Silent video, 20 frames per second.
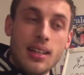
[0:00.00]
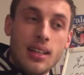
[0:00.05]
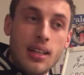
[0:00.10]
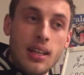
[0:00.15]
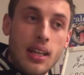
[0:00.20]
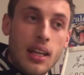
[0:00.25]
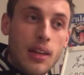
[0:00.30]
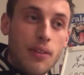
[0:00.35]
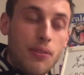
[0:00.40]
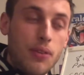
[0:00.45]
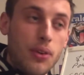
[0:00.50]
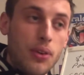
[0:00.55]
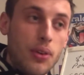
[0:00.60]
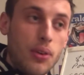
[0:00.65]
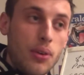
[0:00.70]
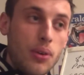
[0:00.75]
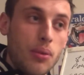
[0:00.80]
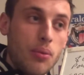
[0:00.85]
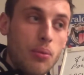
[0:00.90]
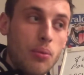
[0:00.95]
if
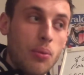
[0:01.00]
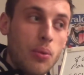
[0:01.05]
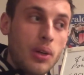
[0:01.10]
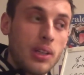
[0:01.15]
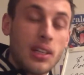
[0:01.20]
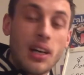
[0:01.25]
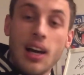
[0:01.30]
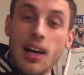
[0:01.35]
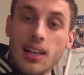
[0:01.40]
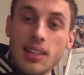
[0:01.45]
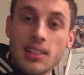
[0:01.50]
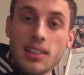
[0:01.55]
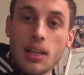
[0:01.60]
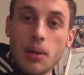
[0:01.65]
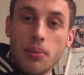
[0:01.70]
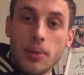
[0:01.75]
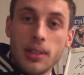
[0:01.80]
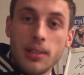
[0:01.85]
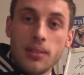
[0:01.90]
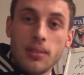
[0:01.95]
you were to ask
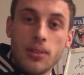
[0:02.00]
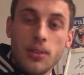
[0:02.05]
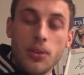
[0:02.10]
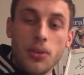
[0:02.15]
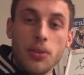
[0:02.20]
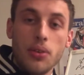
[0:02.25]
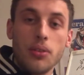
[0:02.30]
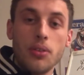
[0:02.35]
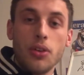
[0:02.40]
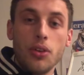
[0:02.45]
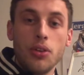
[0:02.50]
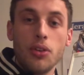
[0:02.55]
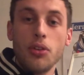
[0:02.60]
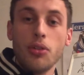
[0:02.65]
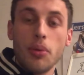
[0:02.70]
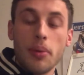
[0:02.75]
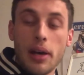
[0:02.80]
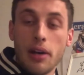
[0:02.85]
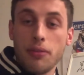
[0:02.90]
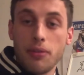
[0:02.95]
someone who knew
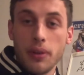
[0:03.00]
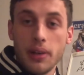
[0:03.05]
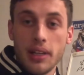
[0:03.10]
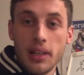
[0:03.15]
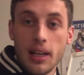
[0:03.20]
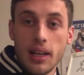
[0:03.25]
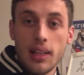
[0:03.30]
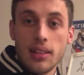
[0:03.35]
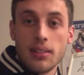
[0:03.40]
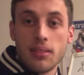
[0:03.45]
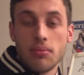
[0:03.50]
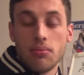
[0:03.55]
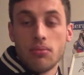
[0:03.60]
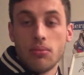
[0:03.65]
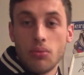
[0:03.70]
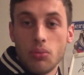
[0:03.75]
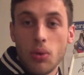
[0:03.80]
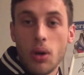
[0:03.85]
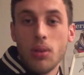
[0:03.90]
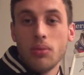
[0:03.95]
about footy cards,
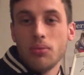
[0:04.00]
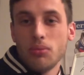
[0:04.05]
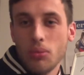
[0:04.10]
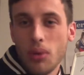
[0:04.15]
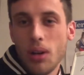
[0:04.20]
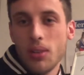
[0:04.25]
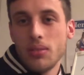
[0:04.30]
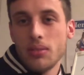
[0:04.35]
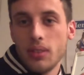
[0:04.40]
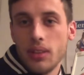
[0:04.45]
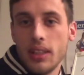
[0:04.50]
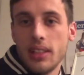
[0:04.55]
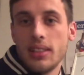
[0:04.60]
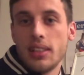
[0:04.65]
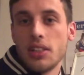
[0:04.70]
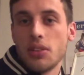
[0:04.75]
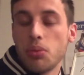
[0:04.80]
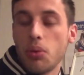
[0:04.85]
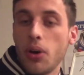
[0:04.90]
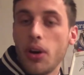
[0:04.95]
what is
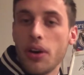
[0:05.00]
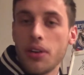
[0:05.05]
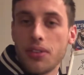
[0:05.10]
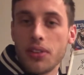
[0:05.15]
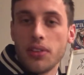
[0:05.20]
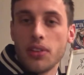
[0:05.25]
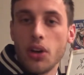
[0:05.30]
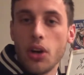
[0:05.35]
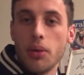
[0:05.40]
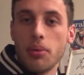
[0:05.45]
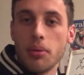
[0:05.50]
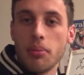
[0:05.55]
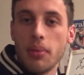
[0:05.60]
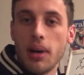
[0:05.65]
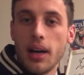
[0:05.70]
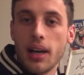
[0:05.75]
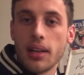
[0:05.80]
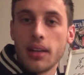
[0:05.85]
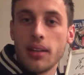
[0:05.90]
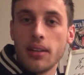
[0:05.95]
this worth on the open
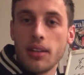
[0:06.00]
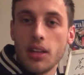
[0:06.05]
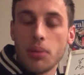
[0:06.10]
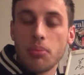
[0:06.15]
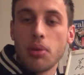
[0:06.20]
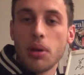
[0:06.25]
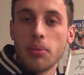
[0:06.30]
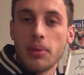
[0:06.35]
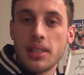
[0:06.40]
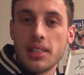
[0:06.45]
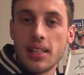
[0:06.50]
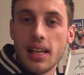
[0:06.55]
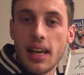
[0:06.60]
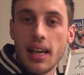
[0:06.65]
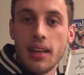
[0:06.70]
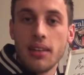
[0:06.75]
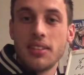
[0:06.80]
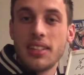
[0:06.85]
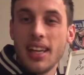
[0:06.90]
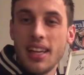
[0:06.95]
market? They'd probably
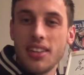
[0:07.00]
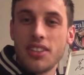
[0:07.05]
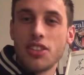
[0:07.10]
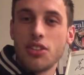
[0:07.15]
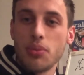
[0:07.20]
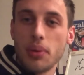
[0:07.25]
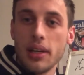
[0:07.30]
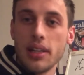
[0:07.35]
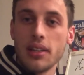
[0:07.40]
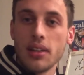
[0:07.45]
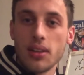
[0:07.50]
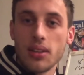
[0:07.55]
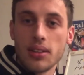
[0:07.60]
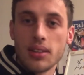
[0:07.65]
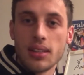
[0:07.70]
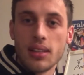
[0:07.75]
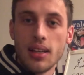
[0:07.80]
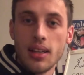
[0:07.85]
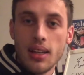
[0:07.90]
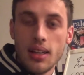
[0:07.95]
say $10 to
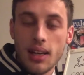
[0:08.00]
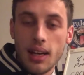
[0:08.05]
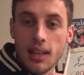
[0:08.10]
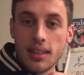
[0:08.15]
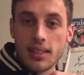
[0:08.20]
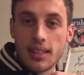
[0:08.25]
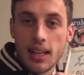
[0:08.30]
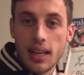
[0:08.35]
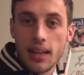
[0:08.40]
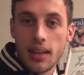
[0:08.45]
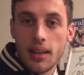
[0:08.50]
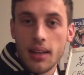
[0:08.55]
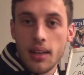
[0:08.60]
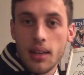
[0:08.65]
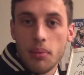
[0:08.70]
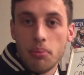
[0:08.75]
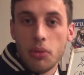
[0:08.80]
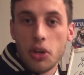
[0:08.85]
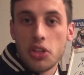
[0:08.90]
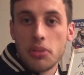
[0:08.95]
$20. I'd say
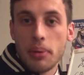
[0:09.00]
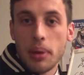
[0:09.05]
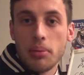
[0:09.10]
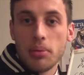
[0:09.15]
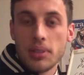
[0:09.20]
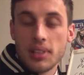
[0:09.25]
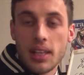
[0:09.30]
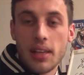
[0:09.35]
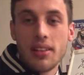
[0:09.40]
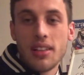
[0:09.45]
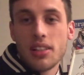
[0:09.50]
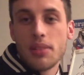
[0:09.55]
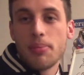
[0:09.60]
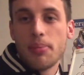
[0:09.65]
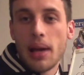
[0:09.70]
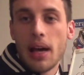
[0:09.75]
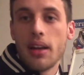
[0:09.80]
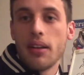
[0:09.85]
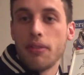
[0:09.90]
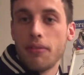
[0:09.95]
most people would say this is
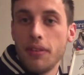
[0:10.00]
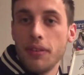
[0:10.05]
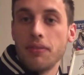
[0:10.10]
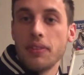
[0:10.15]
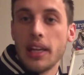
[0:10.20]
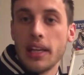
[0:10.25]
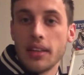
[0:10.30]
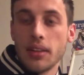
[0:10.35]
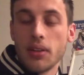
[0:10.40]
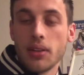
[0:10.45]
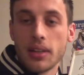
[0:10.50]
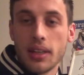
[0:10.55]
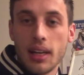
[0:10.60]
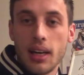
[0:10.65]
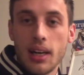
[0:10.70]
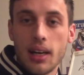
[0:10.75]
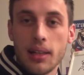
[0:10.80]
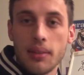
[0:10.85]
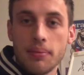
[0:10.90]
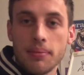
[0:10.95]
about a $15
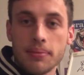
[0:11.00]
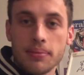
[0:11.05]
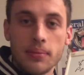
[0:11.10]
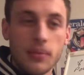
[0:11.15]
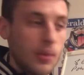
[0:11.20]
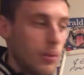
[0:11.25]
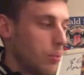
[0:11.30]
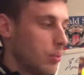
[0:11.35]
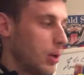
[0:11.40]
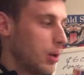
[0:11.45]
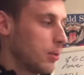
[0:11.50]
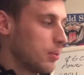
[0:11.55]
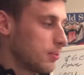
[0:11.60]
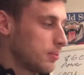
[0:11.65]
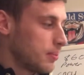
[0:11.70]
card. Well,